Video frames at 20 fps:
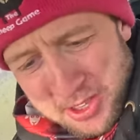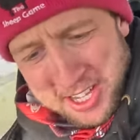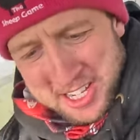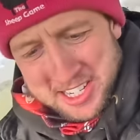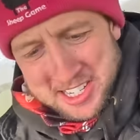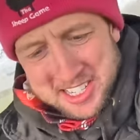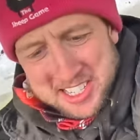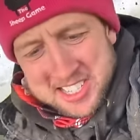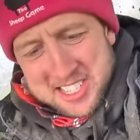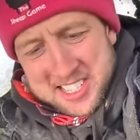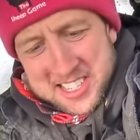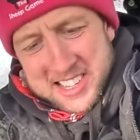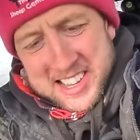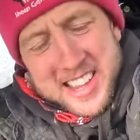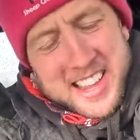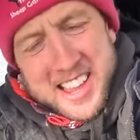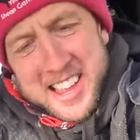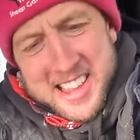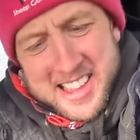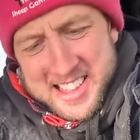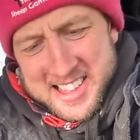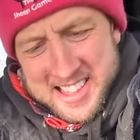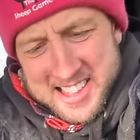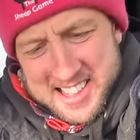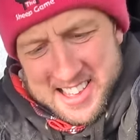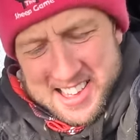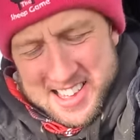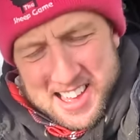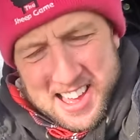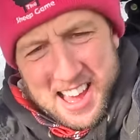things
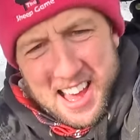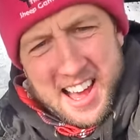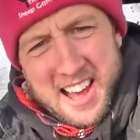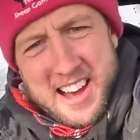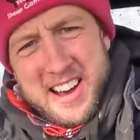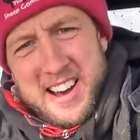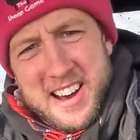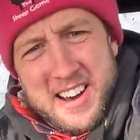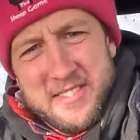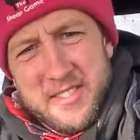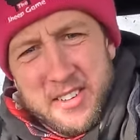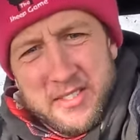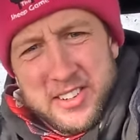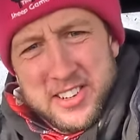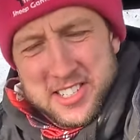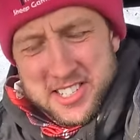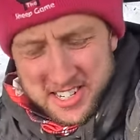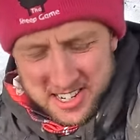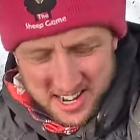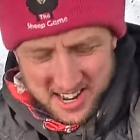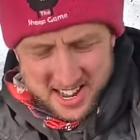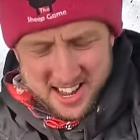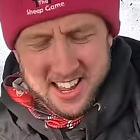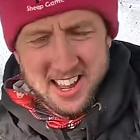I've ever seen.